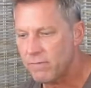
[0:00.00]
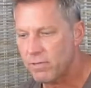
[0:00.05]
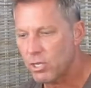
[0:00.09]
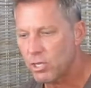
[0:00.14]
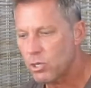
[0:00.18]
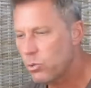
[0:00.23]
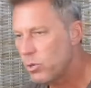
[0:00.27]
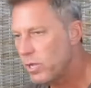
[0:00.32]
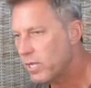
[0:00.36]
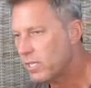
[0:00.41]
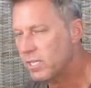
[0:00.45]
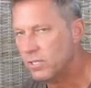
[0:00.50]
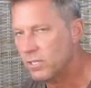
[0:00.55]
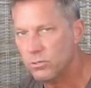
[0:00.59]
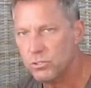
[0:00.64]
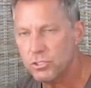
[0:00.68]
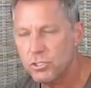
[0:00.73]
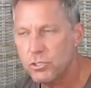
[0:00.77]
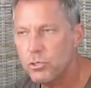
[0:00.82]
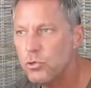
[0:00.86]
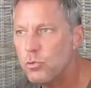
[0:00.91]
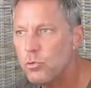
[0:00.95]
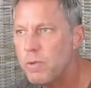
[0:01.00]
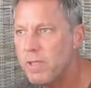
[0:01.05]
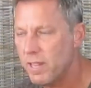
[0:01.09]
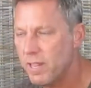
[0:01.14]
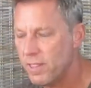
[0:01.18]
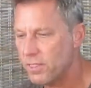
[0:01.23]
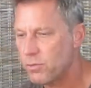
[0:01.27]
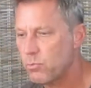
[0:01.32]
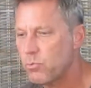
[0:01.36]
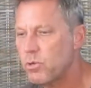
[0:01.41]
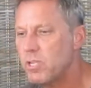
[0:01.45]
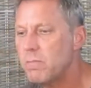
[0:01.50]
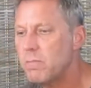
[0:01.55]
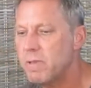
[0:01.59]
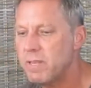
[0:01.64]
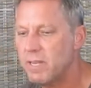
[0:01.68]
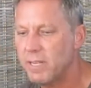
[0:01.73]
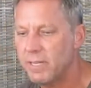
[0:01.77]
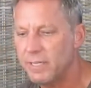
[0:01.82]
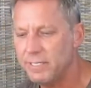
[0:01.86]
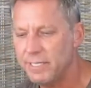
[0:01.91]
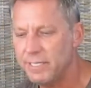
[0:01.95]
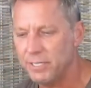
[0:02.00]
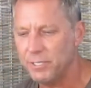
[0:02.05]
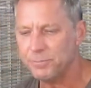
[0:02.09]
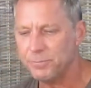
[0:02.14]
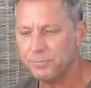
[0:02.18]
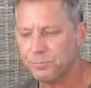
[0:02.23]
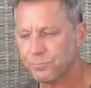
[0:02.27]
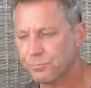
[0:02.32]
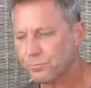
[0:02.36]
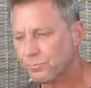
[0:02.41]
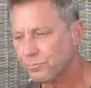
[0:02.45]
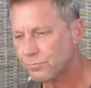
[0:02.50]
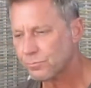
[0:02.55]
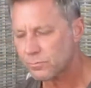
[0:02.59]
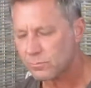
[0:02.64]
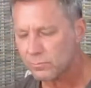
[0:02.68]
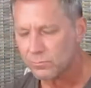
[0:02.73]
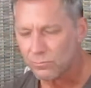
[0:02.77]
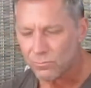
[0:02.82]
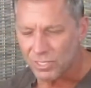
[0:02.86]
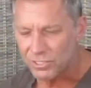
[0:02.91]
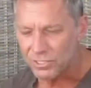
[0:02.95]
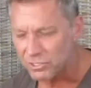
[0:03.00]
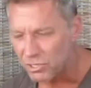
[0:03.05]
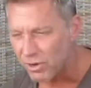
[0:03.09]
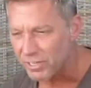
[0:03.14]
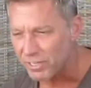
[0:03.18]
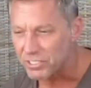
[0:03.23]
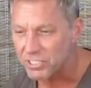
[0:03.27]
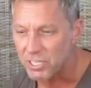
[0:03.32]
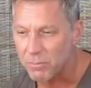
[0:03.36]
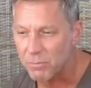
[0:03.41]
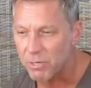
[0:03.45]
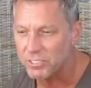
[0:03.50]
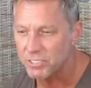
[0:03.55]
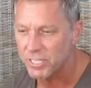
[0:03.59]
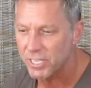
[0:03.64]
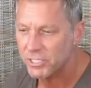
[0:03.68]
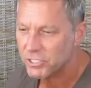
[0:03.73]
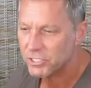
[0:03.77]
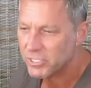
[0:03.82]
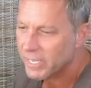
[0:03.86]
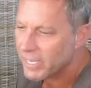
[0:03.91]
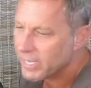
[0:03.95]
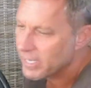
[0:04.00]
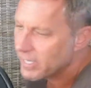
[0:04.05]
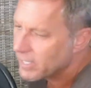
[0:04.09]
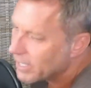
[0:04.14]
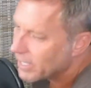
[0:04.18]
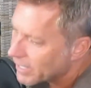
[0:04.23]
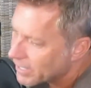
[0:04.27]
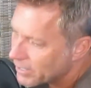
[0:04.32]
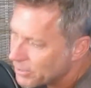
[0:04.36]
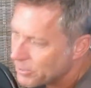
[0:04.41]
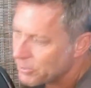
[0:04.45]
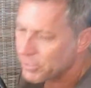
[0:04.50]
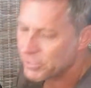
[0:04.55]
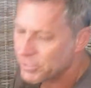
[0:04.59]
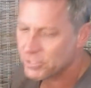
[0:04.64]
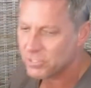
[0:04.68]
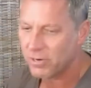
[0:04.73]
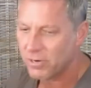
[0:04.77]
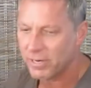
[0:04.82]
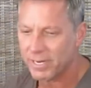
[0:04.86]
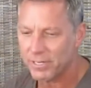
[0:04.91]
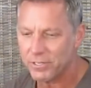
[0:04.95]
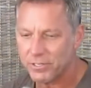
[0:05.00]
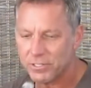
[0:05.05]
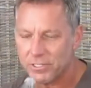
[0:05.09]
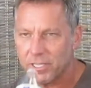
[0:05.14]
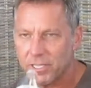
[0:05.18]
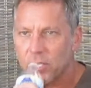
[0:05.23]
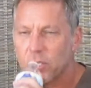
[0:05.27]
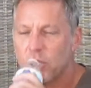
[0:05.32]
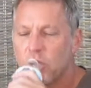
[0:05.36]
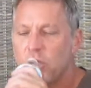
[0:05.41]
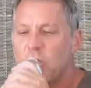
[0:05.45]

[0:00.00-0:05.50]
a quick you know two minute three minute you know sorry summarization i gotta i gotta do this sorry i gotta get the